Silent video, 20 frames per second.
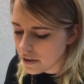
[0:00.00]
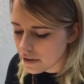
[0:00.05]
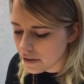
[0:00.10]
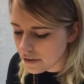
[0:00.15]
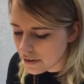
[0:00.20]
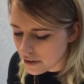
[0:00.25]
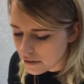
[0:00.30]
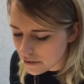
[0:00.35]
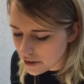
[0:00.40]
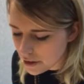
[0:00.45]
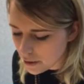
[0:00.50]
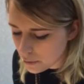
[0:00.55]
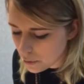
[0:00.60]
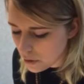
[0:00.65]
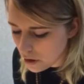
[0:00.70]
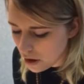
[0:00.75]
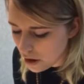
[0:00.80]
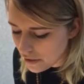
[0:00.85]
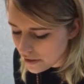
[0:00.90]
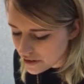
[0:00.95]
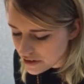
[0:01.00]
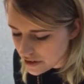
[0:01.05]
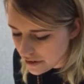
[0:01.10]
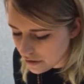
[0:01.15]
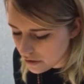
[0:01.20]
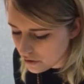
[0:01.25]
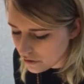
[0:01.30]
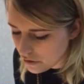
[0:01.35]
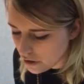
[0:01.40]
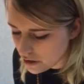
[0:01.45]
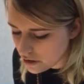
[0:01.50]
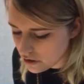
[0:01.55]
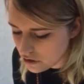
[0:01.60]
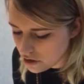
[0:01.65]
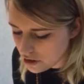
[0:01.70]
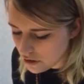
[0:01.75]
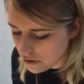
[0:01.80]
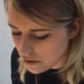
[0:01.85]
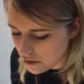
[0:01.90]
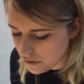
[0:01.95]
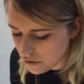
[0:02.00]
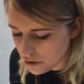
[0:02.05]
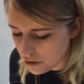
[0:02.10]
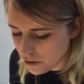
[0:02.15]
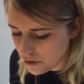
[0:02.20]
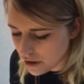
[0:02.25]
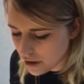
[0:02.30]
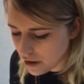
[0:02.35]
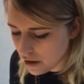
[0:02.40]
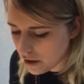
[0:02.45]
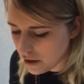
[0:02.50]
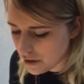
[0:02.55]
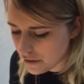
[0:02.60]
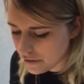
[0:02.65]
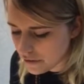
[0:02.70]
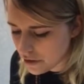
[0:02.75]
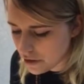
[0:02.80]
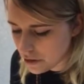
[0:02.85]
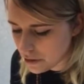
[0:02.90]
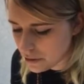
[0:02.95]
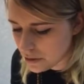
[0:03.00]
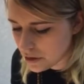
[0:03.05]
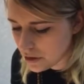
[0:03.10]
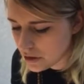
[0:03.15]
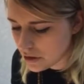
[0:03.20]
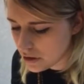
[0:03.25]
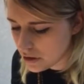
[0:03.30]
Siri, what are the disadvantages of using iPhone?